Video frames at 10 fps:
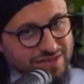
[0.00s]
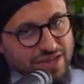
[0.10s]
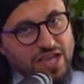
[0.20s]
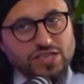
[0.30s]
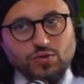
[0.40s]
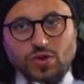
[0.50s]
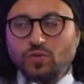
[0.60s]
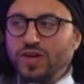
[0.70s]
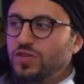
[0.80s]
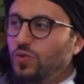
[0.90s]
So he
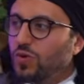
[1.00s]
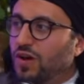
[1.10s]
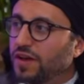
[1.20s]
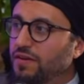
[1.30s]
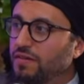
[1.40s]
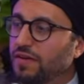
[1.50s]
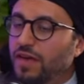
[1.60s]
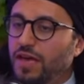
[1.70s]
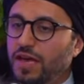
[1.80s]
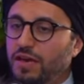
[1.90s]
went to one
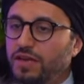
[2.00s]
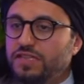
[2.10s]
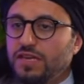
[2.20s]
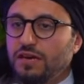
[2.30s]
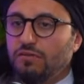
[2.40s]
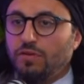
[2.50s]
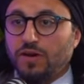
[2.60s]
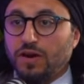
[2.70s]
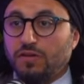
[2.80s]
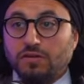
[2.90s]
and he said,
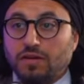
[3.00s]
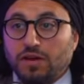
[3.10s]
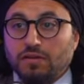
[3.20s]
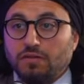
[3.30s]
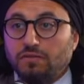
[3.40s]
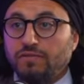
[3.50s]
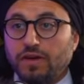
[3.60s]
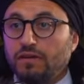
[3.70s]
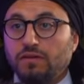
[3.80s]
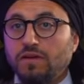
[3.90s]
Umar, I couldn't get
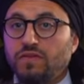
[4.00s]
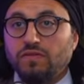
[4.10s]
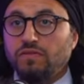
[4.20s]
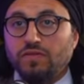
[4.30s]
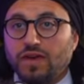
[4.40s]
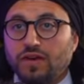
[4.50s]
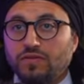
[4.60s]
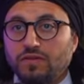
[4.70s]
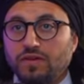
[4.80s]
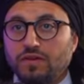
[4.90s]
invited to the
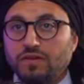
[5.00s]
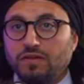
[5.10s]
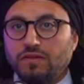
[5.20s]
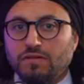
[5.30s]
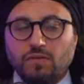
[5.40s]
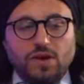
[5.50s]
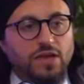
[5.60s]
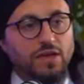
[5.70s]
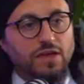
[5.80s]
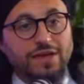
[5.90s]
house. He said, why? He
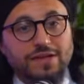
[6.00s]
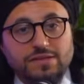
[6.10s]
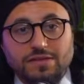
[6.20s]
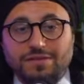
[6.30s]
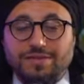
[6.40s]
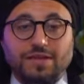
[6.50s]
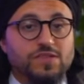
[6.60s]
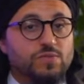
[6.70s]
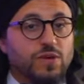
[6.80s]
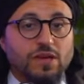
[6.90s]
said,
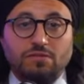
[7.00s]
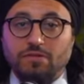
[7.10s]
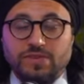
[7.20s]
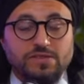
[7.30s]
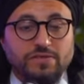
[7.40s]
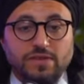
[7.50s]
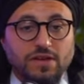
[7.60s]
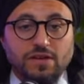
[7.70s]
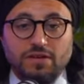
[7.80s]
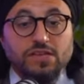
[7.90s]
this man, O Masjid of
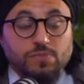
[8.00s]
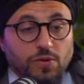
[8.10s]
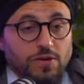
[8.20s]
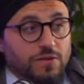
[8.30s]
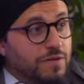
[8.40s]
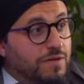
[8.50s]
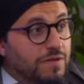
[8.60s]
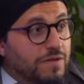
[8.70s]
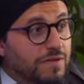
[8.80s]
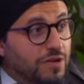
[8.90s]
Allah, he's poor.
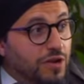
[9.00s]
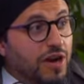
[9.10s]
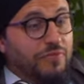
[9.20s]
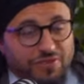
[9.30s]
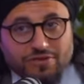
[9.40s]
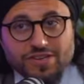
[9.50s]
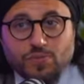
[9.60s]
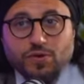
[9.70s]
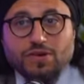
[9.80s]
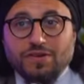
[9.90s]
Your governor is
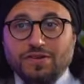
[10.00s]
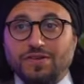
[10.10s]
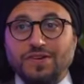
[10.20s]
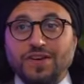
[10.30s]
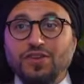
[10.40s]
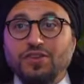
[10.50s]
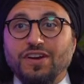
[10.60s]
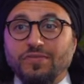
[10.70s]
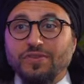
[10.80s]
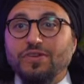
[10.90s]
poor. Your
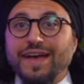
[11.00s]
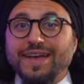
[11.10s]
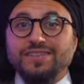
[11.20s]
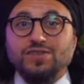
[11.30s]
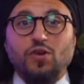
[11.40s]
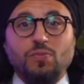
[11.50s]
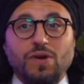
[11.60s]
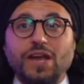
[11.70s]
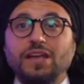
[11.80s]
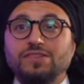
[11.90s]
governor has no
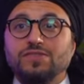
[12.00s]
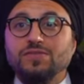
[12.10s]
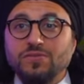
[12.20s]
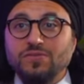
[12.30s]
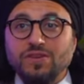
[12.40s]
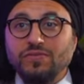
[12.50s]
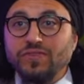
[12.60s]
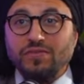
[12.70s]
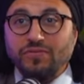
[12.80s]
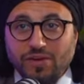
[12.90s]
money to even
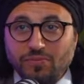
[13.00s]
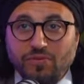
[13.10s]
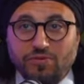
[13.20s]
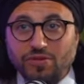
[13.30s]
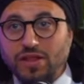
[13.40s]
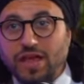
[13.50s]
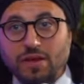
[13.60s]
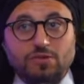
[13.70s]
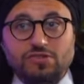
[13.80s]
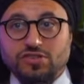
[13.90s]
invite me for a
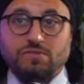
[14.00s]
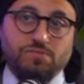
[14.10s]
lamb or a sheep.